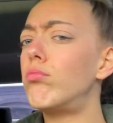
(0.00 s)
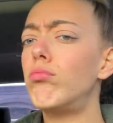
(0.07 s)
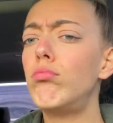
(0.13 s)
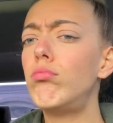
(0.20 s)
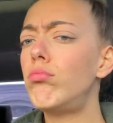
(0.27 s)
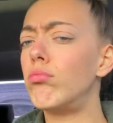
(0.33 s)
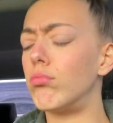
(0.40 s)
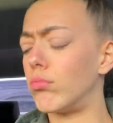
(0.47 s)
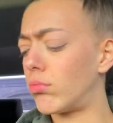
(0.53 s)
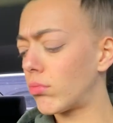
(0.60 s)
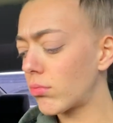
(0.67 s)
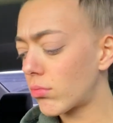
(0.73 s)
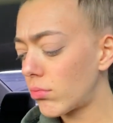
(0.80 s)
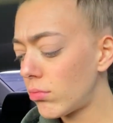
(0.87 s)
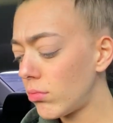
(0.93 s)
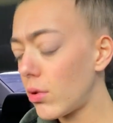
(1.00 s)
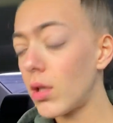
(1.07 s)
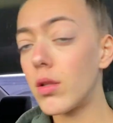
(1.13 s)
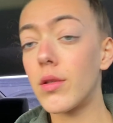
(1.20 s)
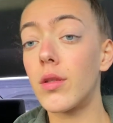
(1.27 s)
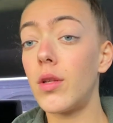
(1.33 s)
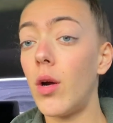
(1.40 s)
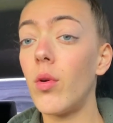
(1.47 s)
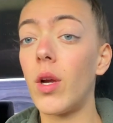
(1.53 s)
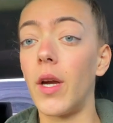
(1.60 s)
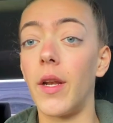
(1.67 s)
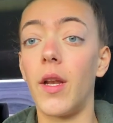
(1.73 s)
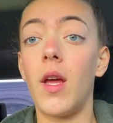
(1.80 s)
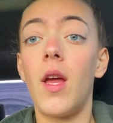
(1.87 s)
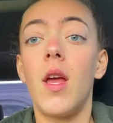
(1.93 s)
Mmm, so
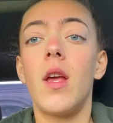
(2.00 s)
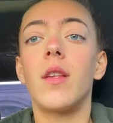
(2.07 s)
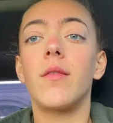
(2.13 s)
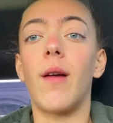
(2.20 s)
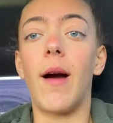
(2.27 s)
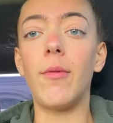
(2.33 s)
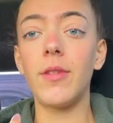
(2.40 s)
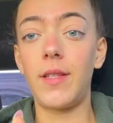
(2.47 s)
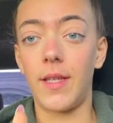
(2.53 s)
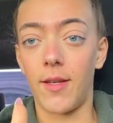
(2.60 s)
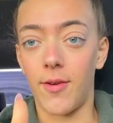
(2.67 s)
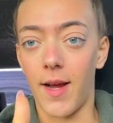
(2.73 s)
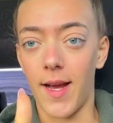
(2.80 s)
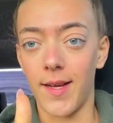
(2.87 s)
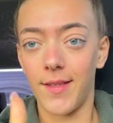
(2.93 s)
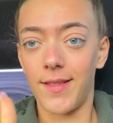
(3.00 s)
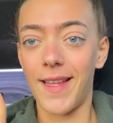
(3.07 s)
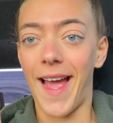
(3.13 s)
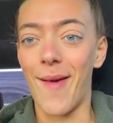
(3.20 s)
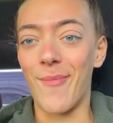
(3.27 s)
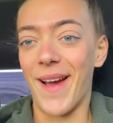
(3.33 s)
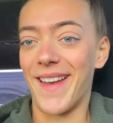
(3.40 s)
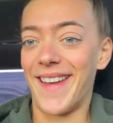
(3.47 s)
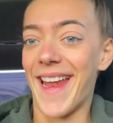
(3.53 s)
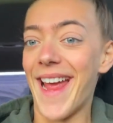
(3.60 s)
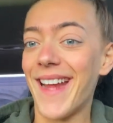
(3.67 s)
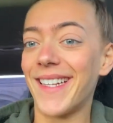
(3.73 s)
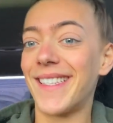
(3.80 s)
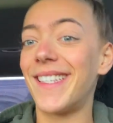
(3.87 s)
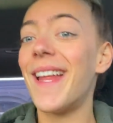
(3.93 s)
good. So I will see you guys at my
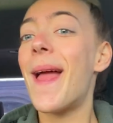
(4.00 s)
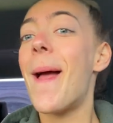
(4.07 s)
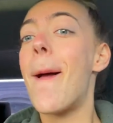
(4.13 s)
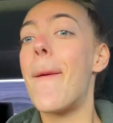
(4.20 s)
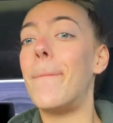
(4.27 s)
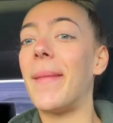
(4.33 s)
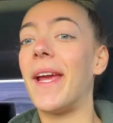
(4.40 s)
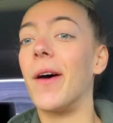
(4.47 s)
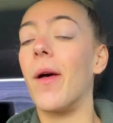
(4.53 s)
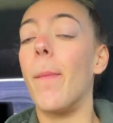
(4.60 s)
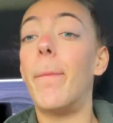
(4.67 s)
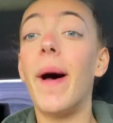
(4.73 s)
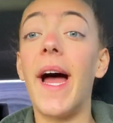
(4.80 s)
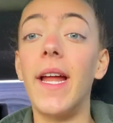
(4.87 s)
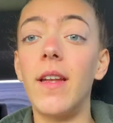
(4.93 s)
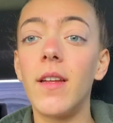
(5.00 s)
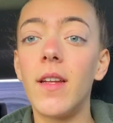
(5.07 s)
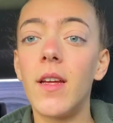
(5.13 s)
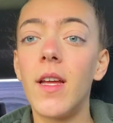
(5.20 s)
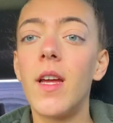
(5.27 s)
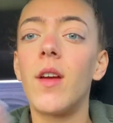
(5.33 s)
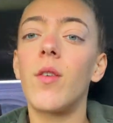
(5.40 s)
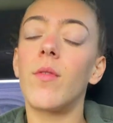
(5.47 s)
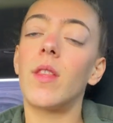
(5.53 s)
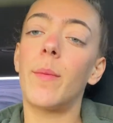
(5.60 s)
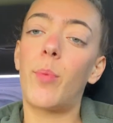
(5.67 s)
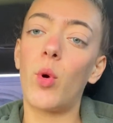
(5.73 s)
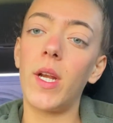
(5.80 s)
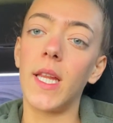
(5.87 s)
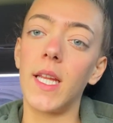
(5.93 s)
next meal. But the
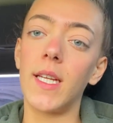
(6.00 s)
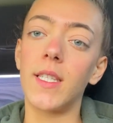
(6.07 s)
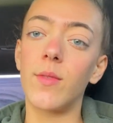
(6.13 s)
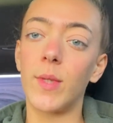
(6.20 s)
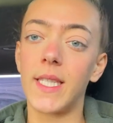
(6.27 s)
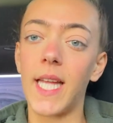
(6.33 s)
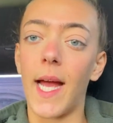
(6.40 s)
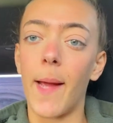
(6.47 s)
point of this was that